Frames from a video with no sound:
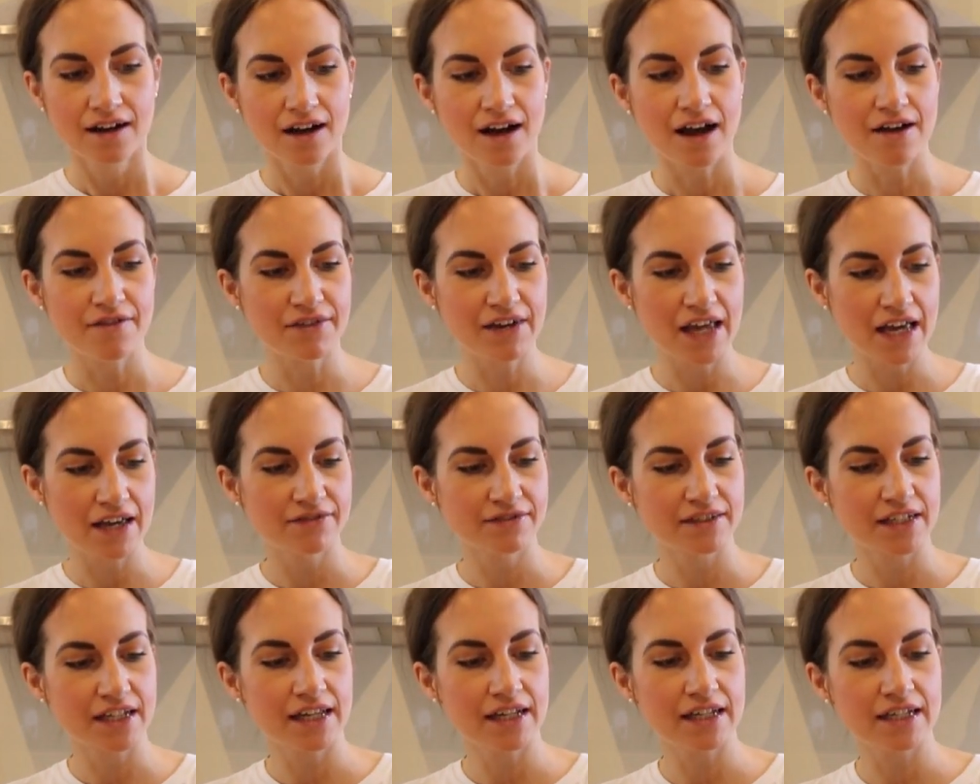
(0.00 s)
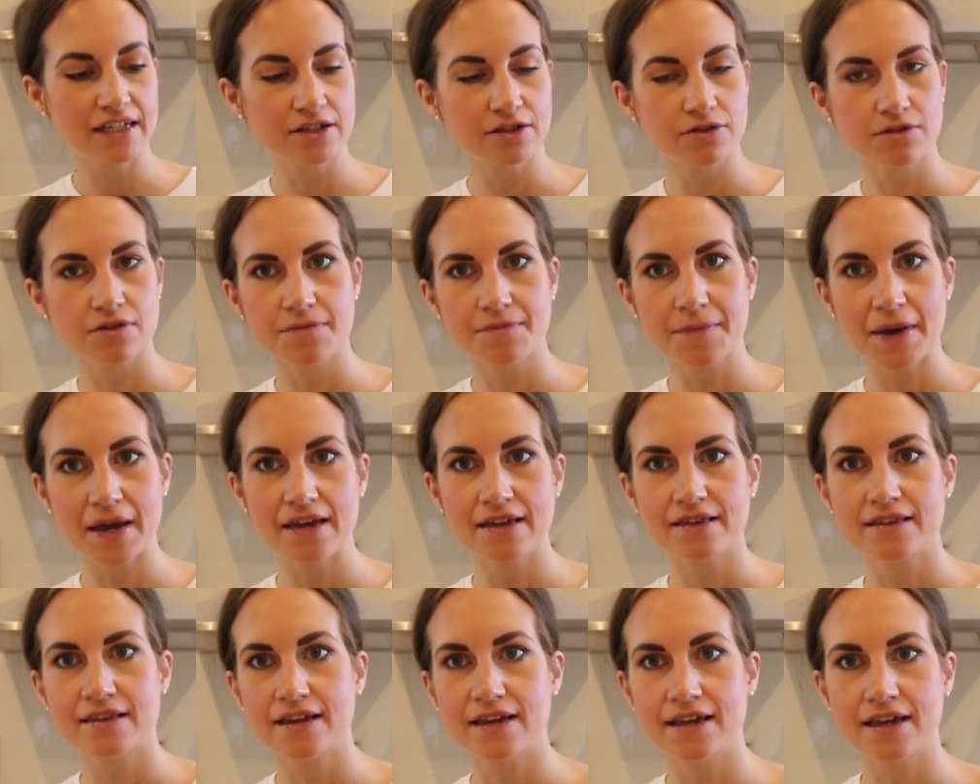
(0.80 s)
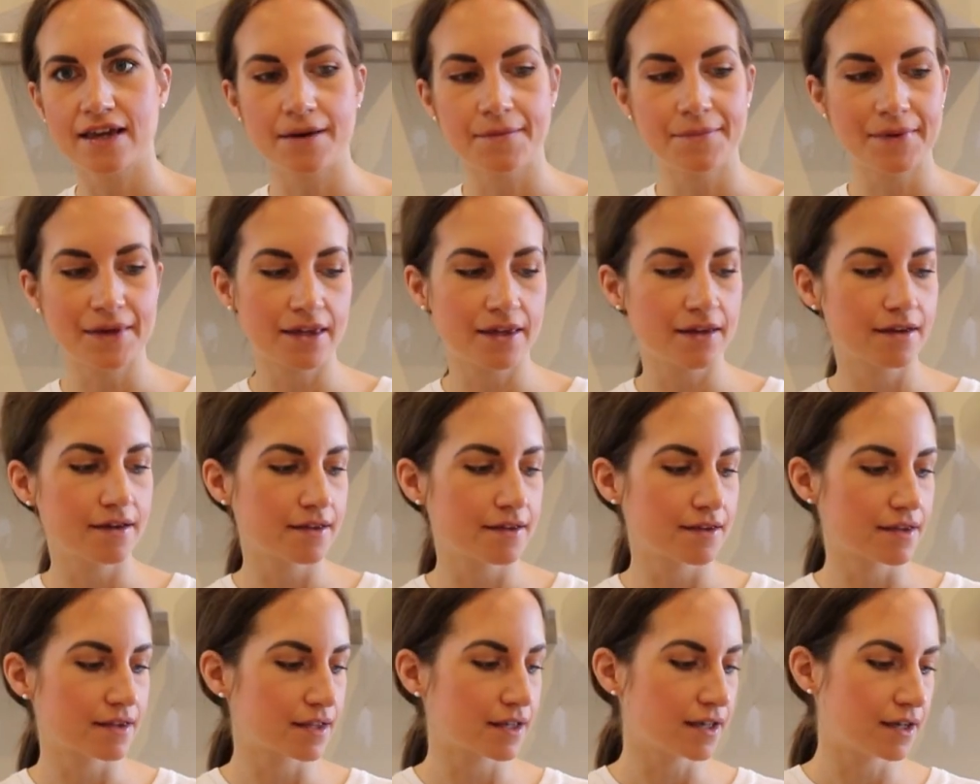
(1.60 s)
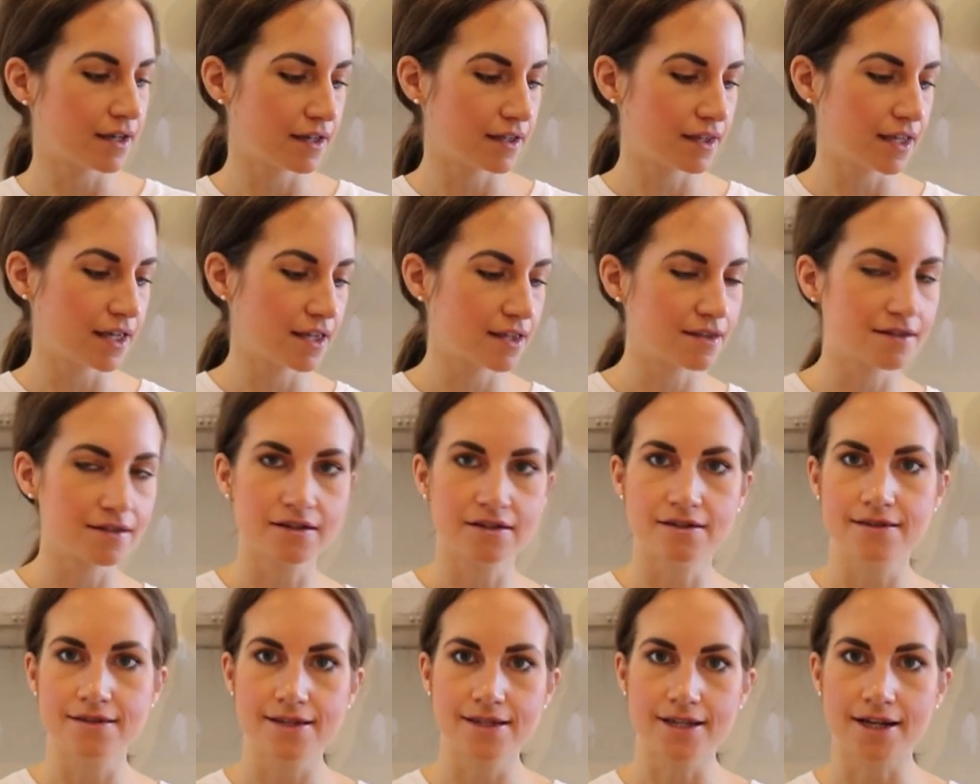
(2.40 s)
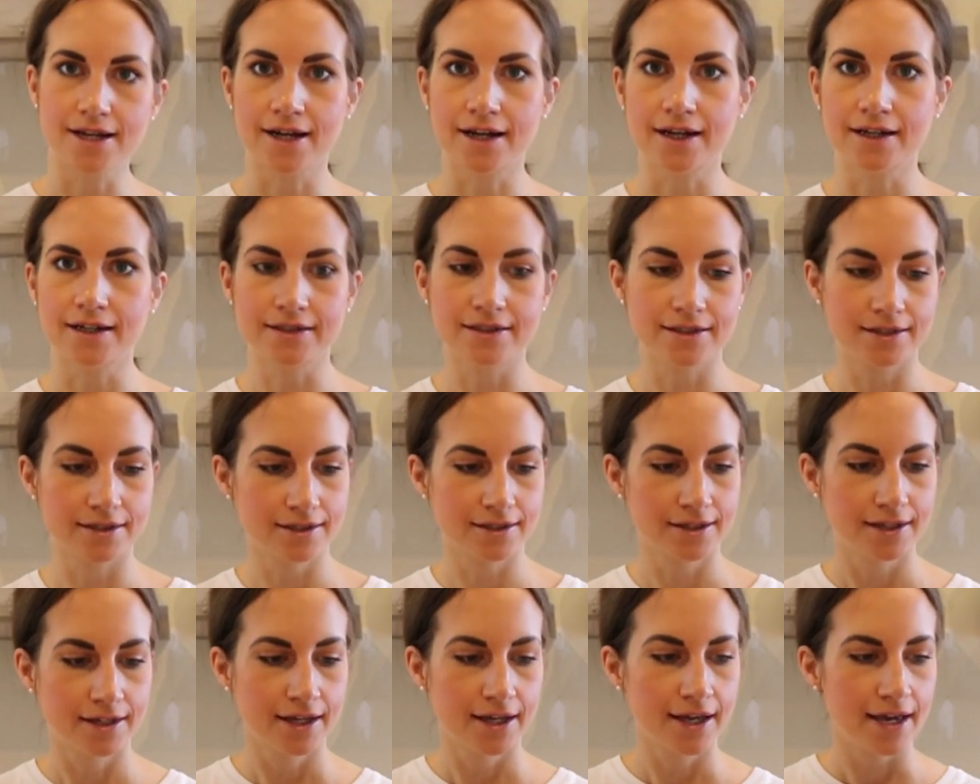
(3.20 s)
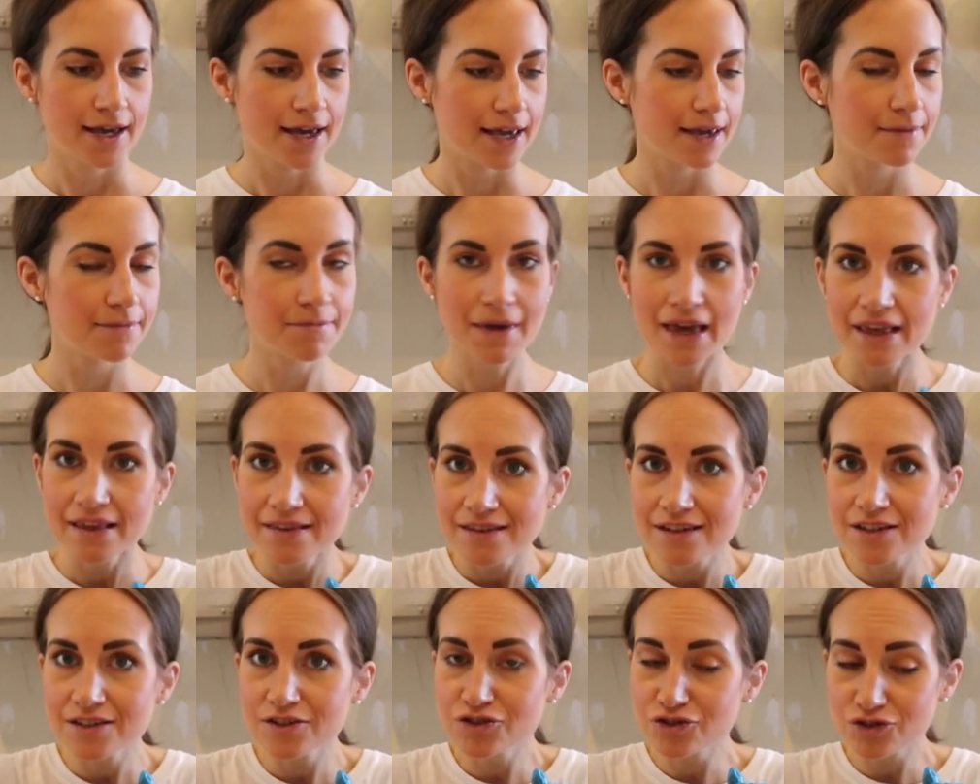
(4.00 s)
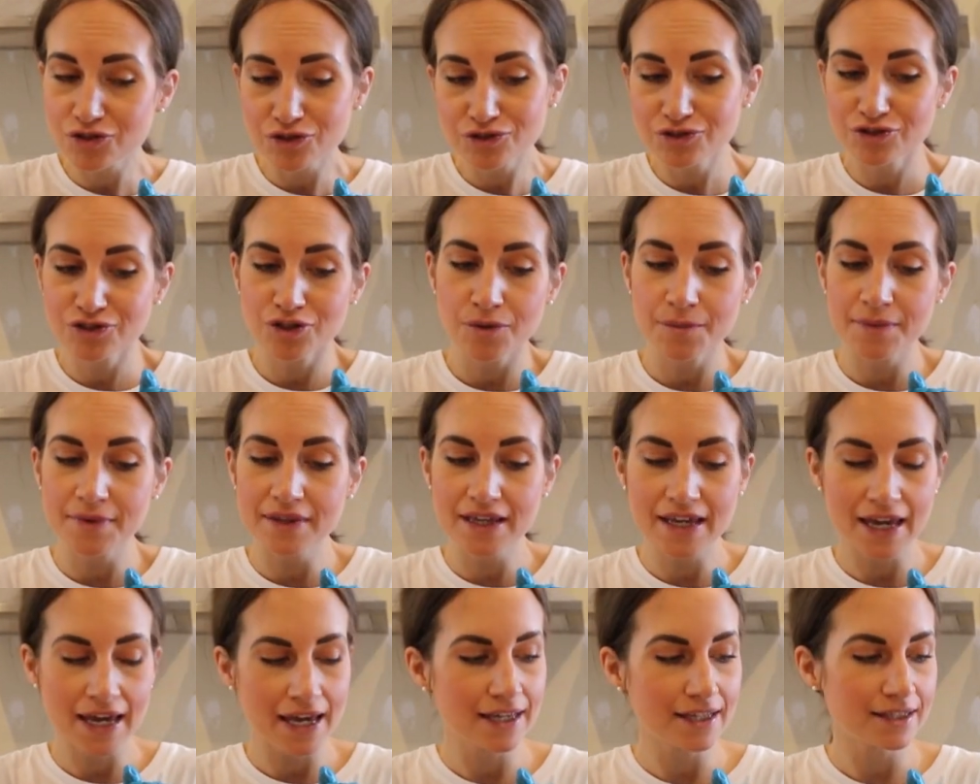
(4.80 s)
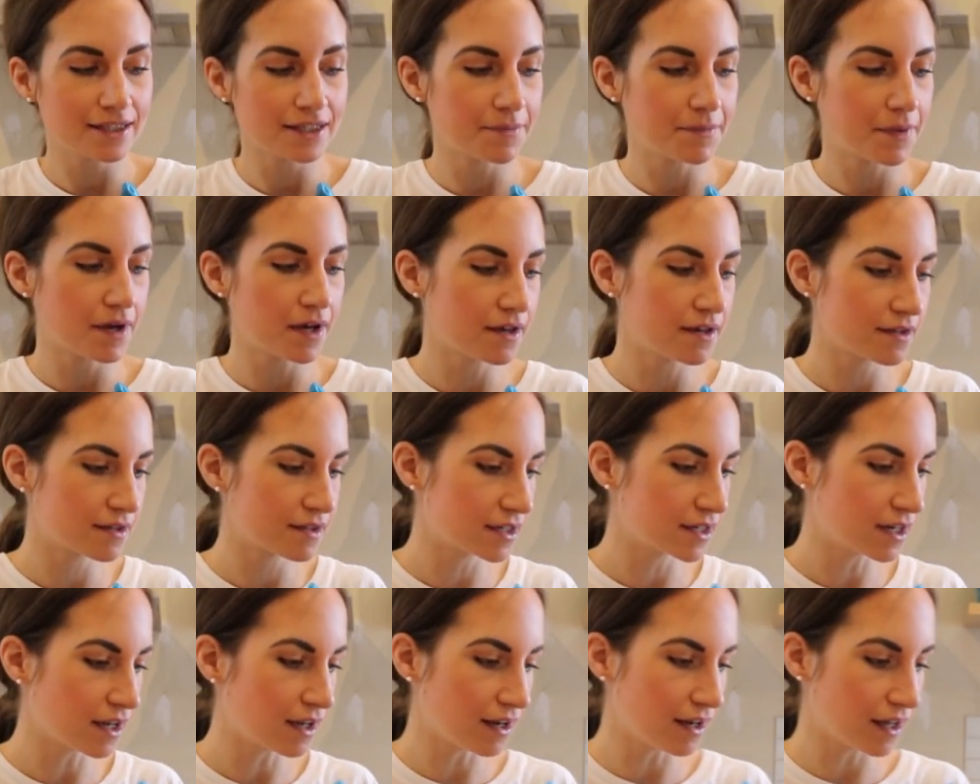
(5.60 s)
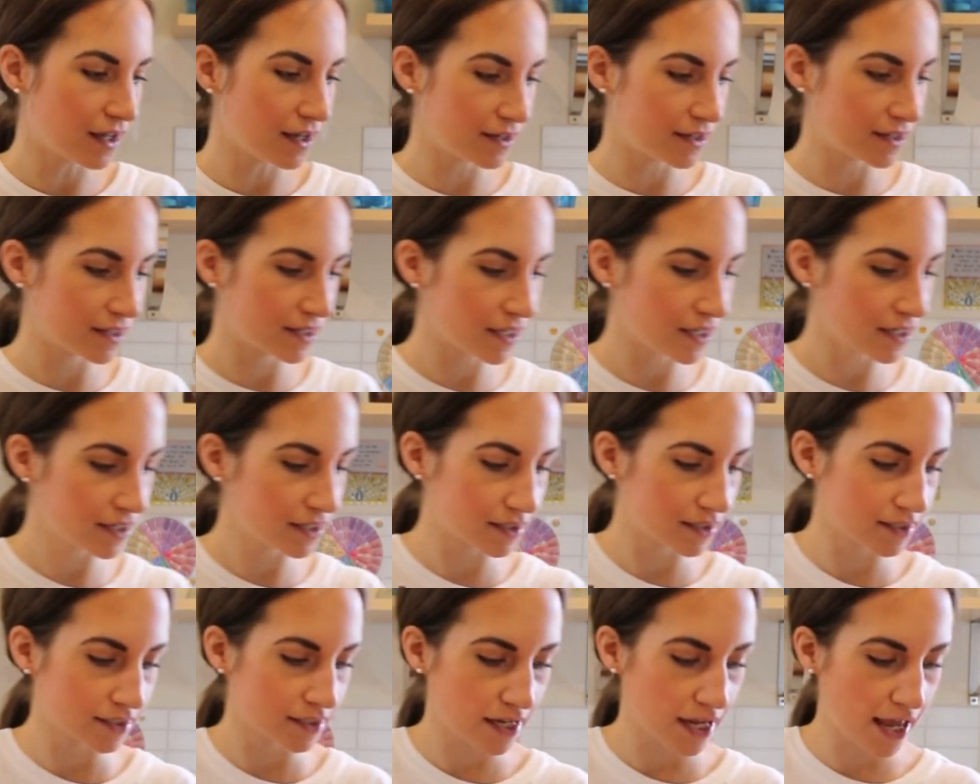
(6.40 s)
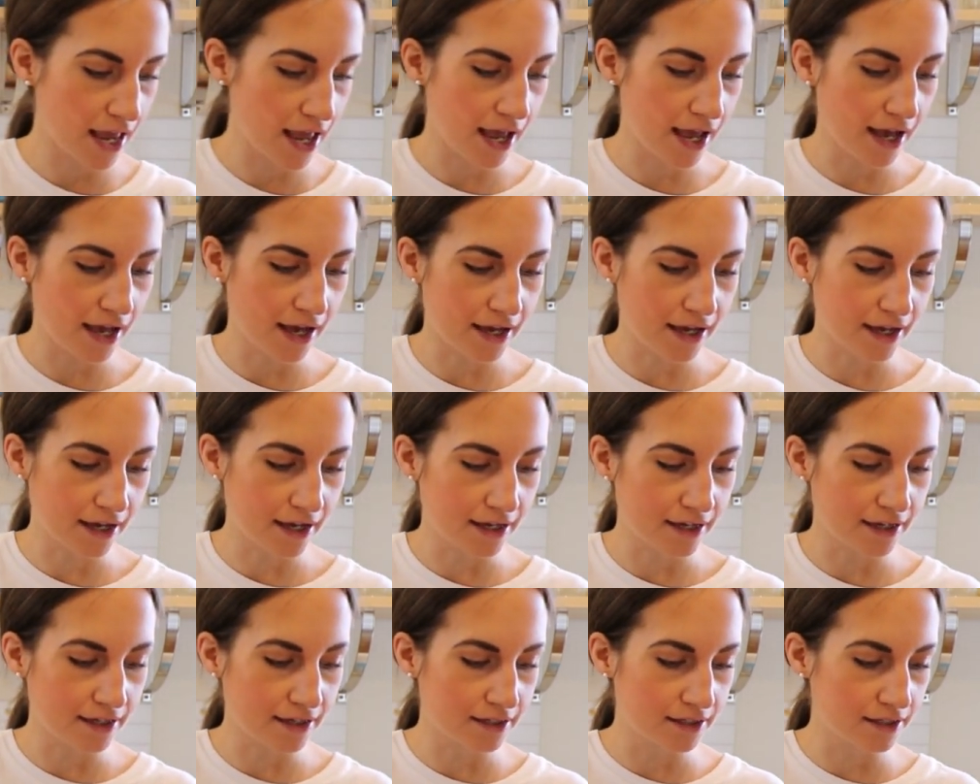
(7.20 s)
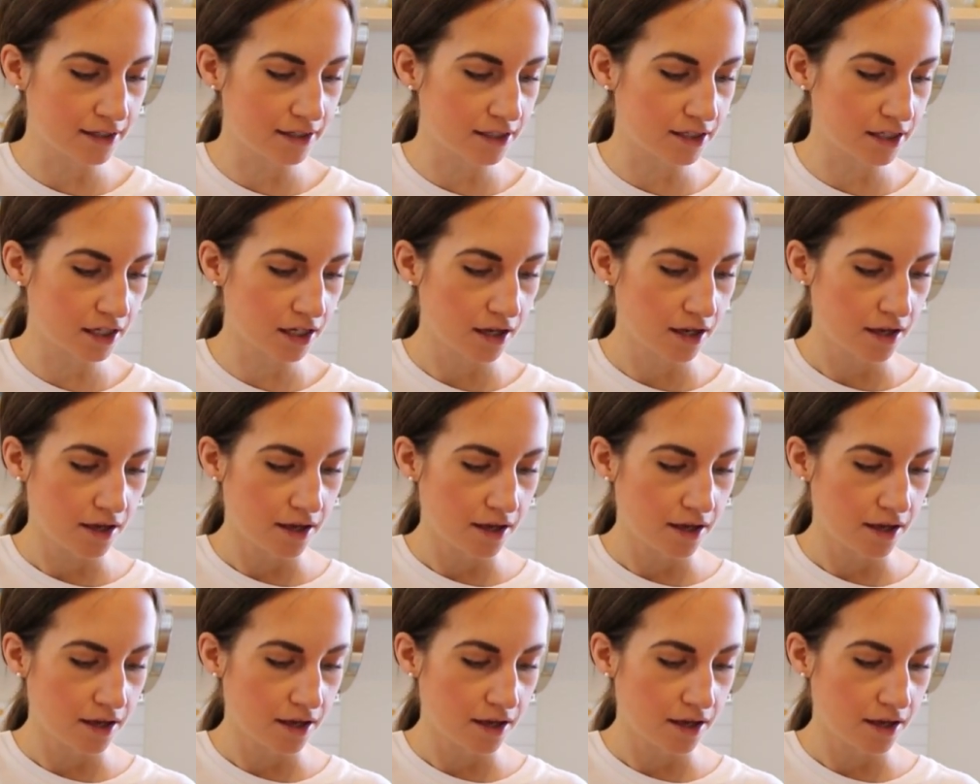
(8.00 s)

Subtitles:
I've left a little space here because I think it's nice to add a message on top of the cake to personalise it. And